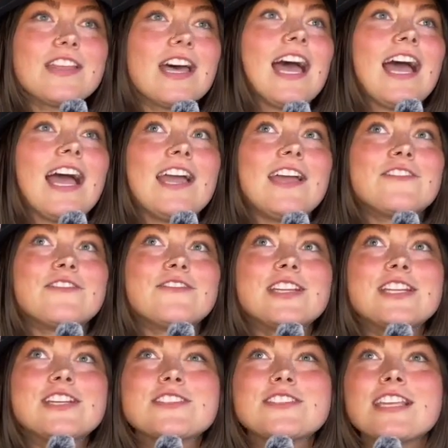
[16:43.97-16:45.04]
that I
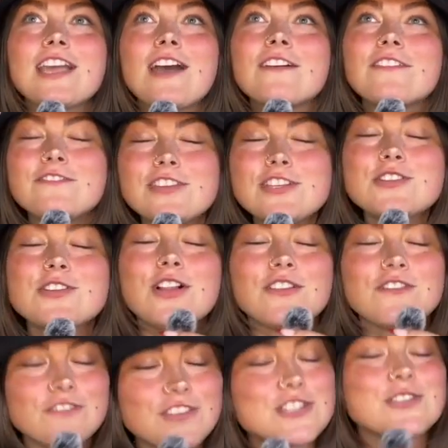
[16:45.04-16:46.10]
finished the
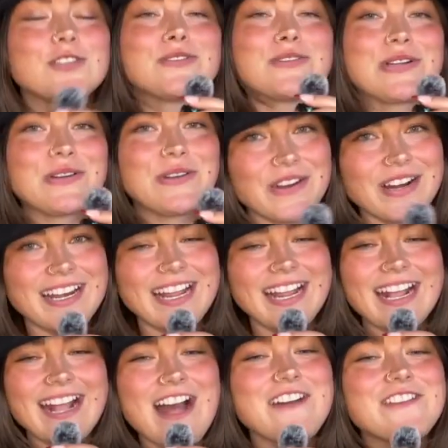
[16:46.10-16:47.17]
official
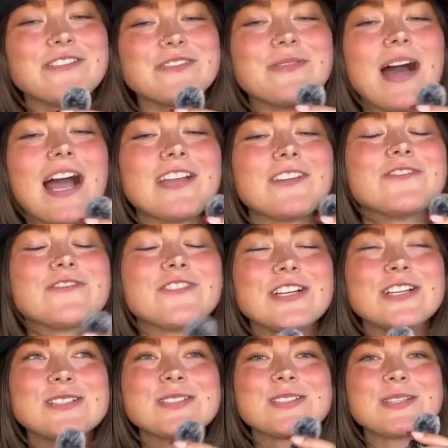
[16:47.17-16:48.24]
recording of my
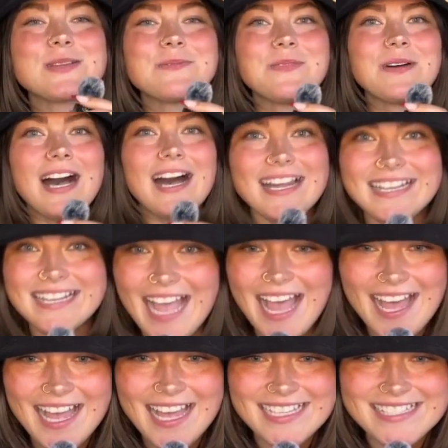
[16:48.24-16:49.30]
first
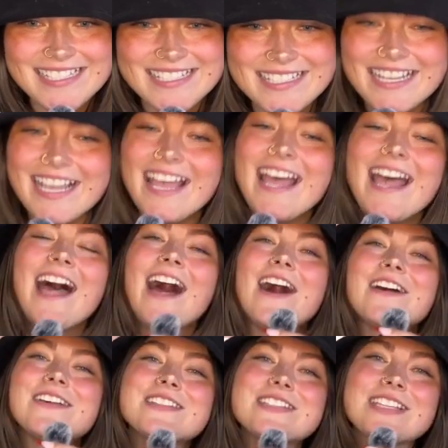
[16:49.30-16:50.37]
podcast.
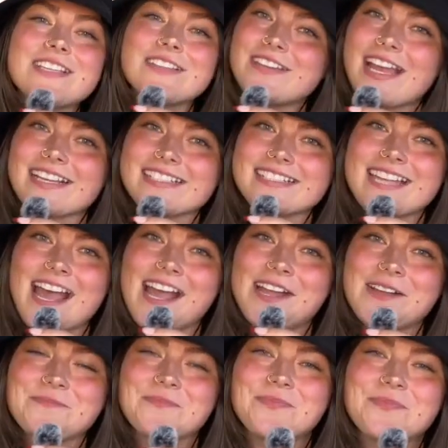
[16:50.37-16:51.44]
I'll see you next
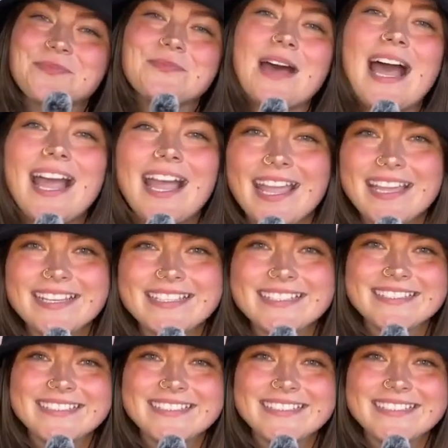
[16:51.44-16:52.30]
time. Bye.